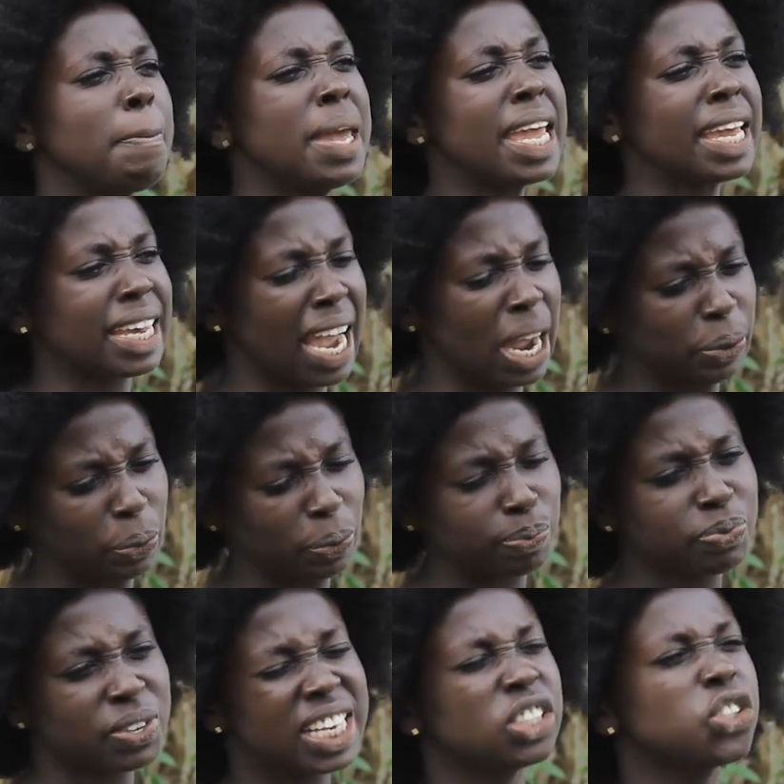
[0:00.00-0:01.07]
me kano
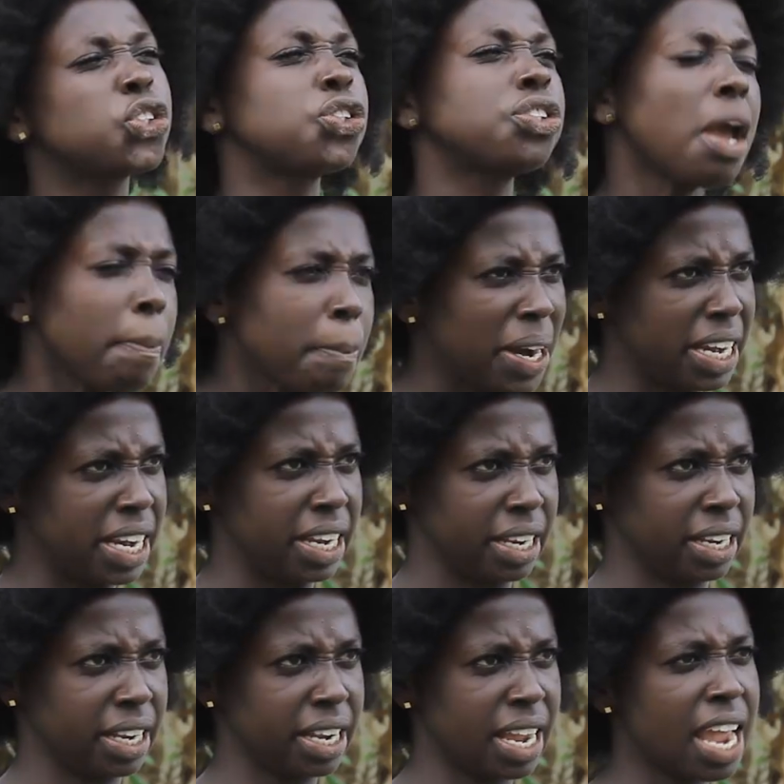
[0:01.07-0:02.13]
Germany,
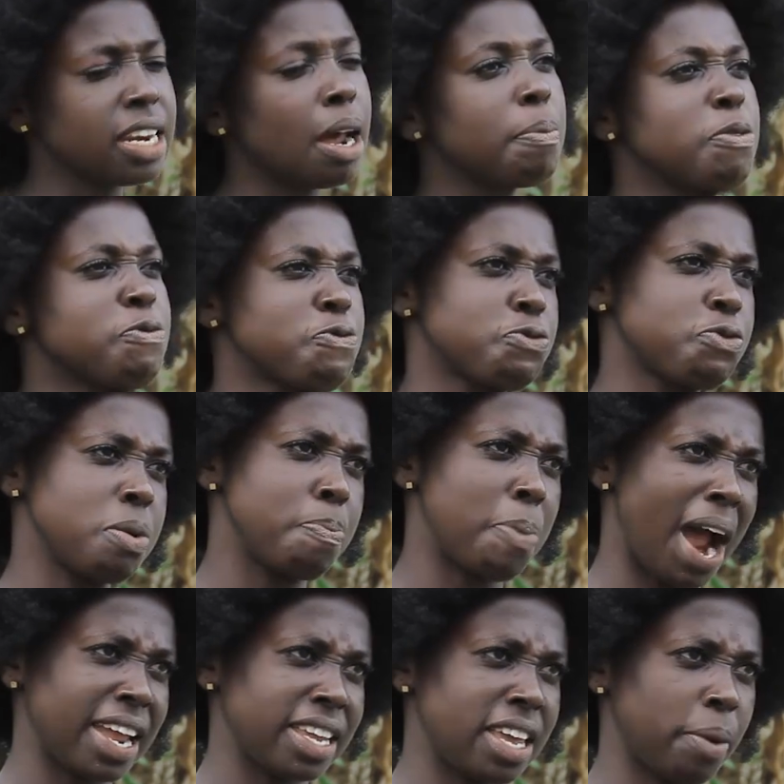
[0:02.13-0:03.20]
and I'm free
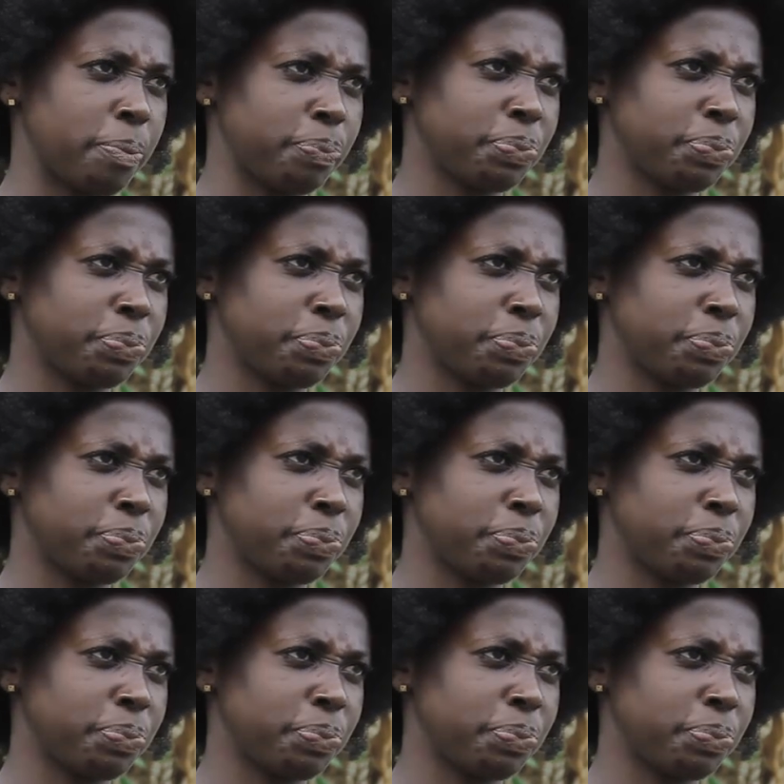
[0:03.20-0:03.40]
by you.